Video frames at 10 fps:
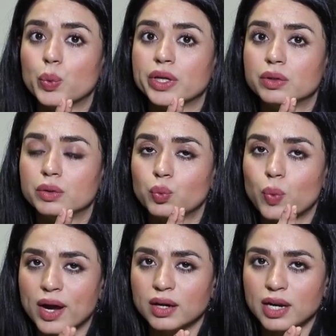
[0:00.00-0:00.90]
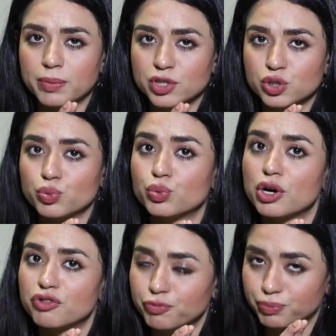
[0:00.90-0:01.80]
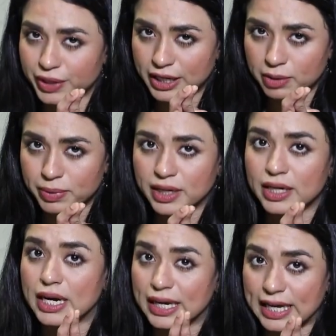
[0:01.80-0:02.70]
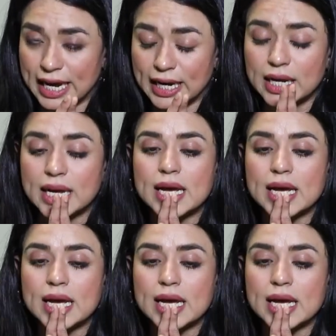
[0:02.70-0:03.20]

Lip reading: with 1 tablespoon of peanut butter again